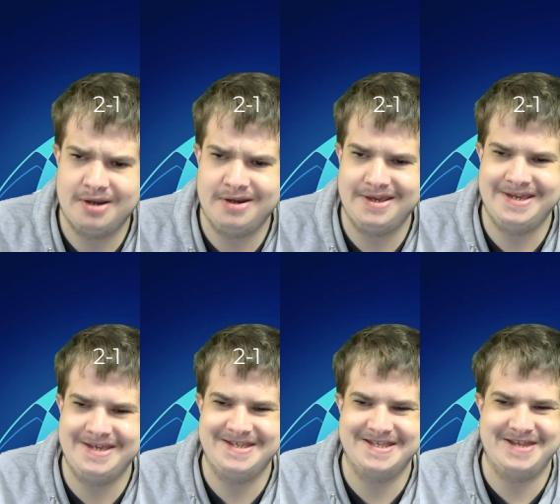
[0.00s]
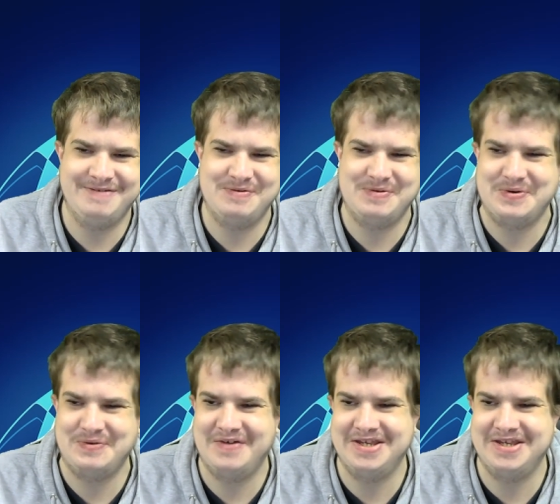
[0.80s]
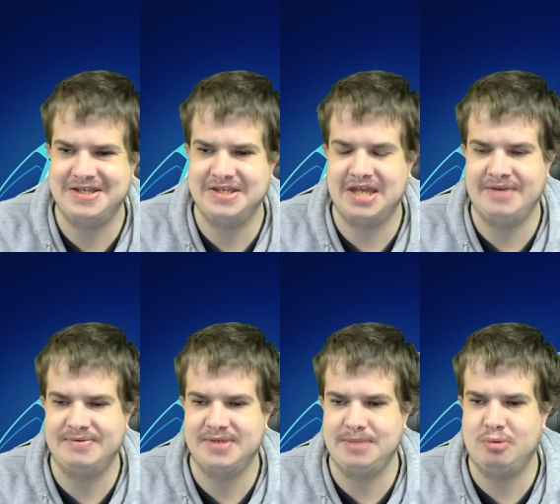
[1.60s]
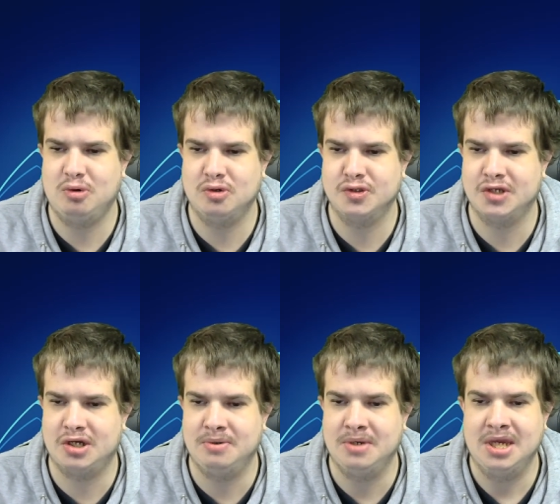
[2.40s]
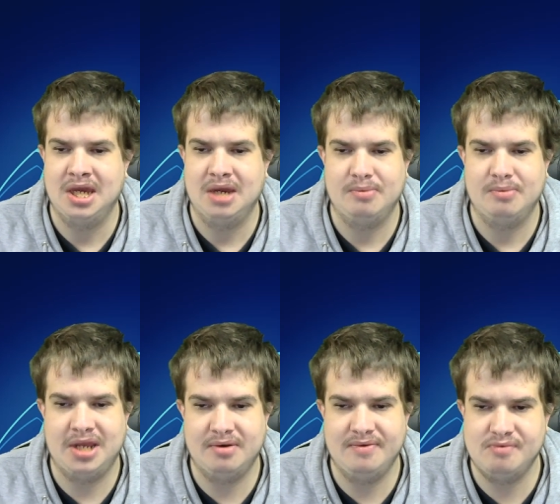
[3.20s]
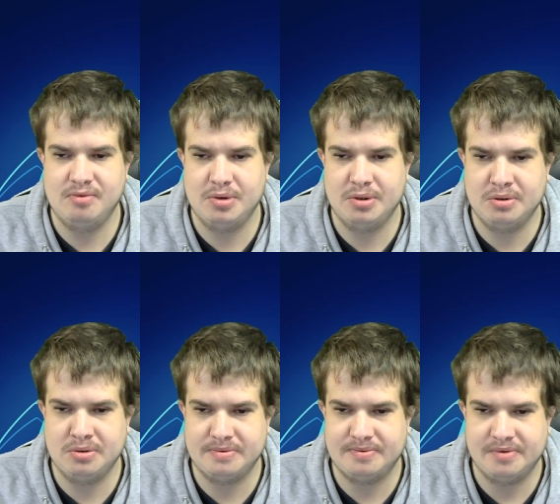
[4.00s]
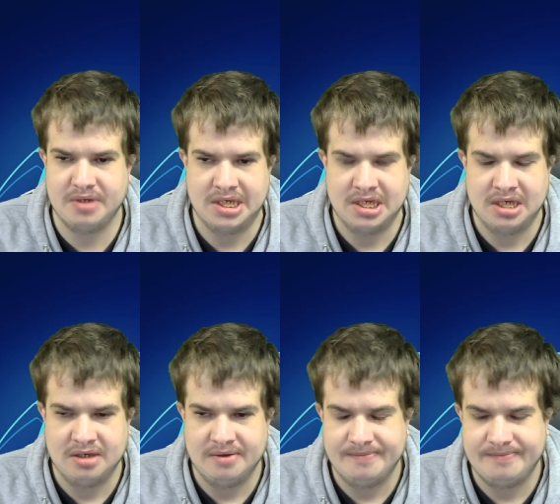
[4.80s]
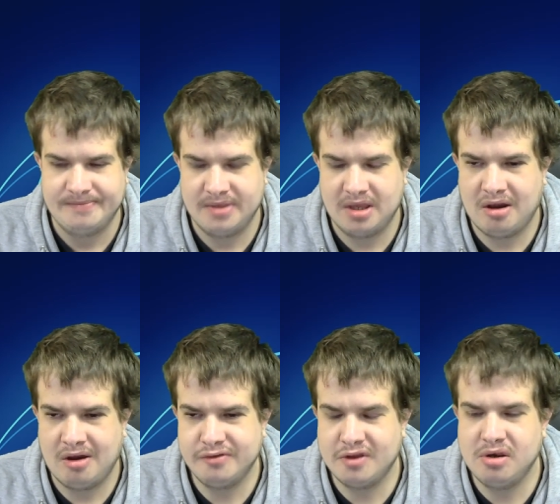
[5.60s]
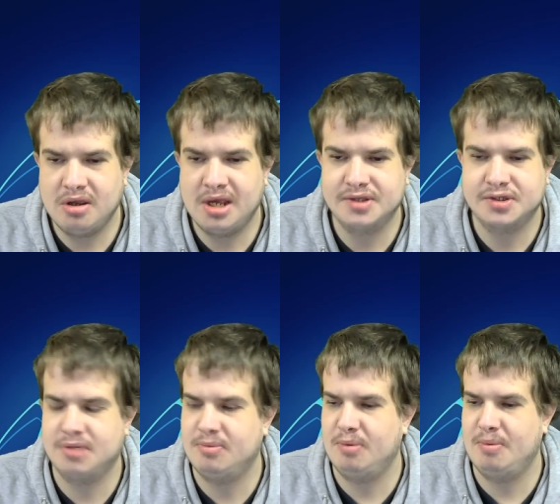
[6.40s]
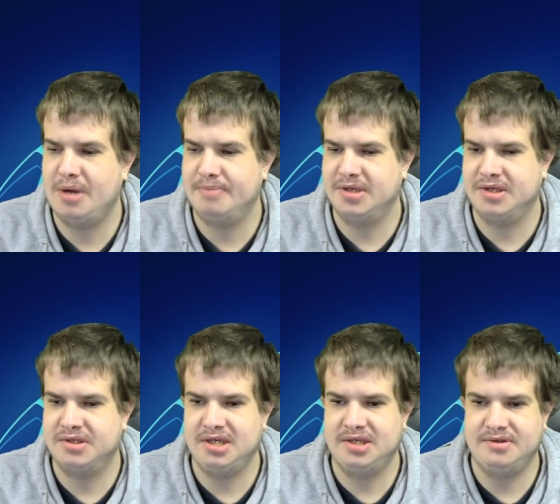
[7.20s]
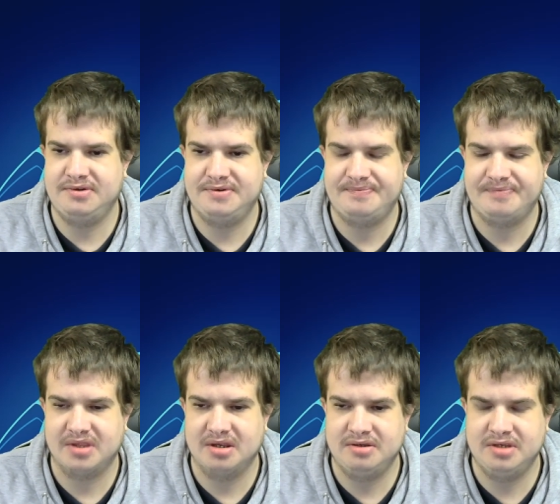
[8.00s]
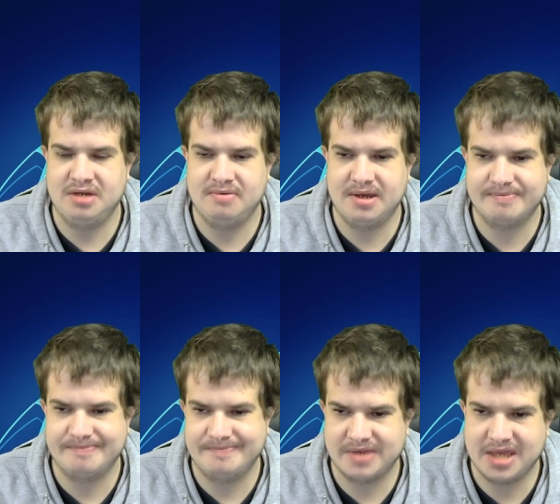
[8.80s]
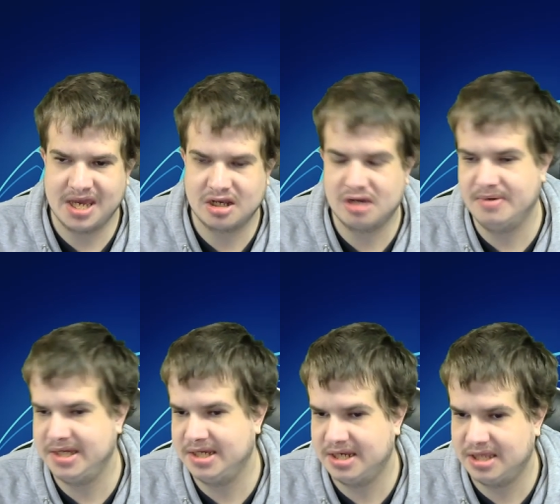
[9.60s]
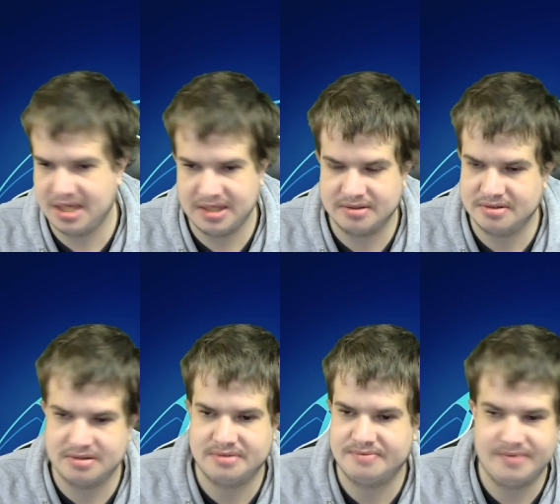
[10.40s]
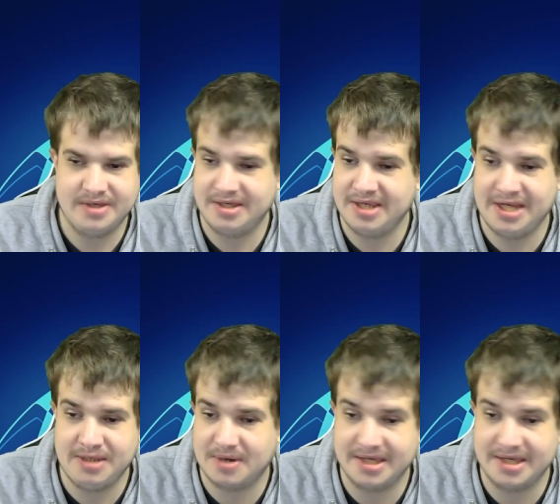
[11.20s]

is Liverpool versus FC Porto. Now Liverpool, I don't know how to sum them up this season. You know, they get going and they... Uh, anyway,